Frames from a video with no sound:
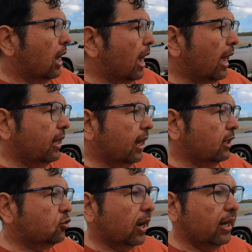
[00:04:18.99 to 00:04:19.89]

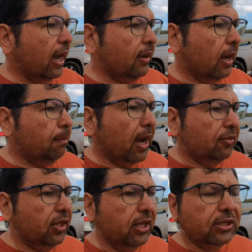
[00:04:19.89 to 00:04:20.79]
I
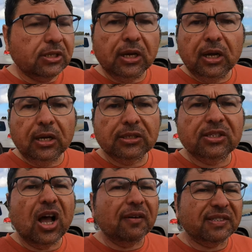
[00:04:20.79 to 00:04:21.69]
bought these
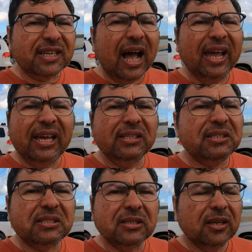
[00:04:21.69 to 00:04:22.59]
Soft
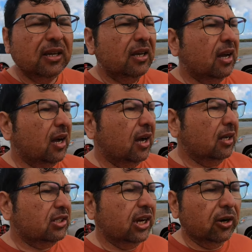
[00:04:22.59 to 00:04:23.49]
Science
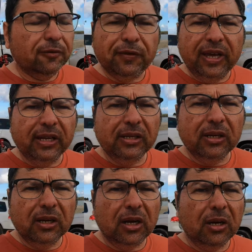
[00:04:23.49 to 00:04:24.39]

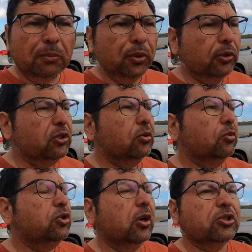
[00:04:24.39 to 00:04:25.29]
Terrafin boots,
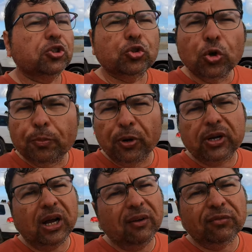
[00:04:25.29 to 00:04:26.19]
which are super
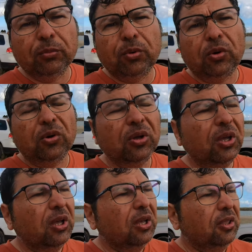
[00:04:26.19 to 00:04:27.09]
comfortable.
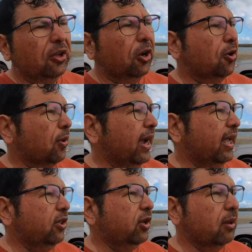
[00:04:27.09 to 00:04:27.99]
They're
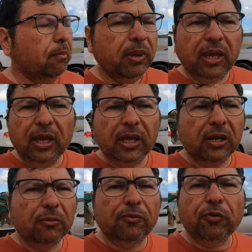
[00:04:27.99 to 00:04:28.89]
great. You can be in
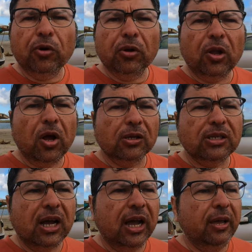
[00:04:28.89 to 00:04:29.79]
them for a long
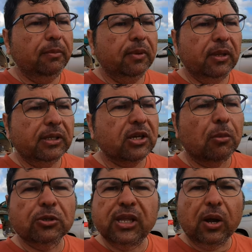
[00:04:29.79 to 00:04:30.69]
time. It's
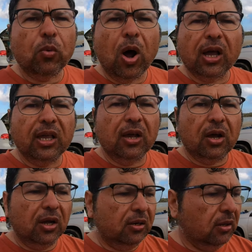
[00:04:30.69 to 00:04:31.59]
almost like walking
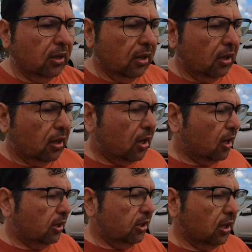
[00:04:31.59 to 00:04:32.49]
on
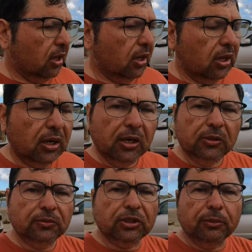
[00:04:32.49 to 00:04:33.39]

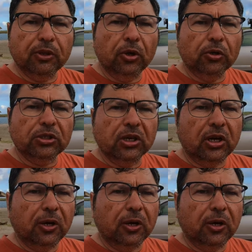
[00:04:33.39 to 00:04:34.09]
some of those